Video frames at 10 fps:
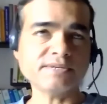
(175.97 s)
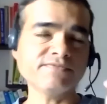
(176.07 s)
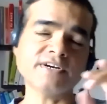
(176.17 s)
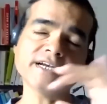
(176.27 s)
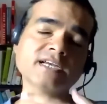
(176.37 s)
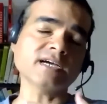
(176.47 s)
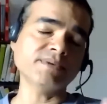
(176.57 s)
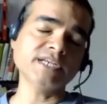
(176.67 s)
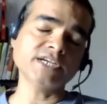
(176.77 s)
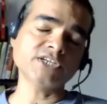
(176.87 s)
I mean, forget
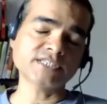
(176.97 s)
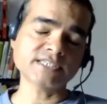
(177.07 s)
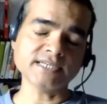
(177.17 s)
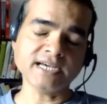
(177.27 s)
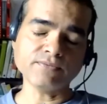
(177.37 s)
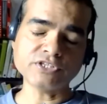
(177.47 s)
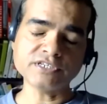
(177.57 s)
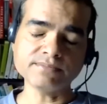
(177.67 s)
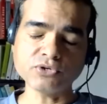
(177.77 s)
communication skill. I wasn't